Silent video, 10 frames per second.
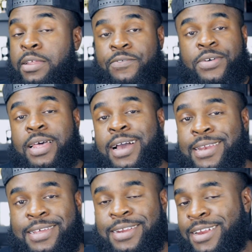didn't feel like I
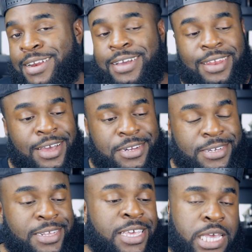needed it in the collection.